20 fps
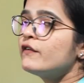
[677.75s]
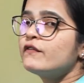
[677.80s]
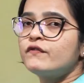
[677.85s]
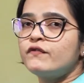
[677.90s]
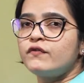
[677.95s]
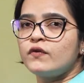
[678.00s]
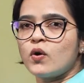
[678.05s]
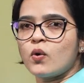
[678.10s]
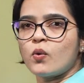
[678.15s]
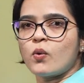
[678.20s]

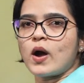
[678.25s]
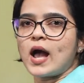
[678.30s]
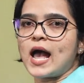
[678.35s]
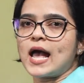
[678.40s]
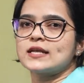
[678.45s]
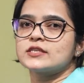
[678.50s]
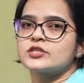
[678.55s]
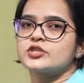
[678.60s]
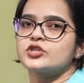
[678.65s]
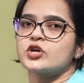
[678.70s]
flow
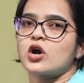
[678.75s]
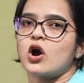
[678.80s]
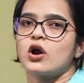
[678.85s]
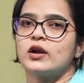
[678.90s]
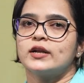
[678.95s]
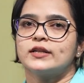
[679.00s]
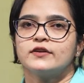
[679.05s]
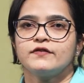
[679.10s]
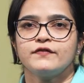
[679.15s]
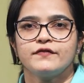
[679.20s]
as
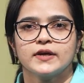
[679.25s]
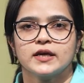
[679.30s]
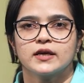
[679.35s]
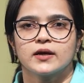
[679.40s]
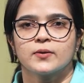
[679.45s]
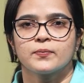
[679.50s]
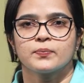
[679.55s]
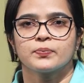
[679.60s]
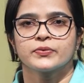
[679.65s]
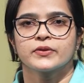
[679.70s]
shown in the figure.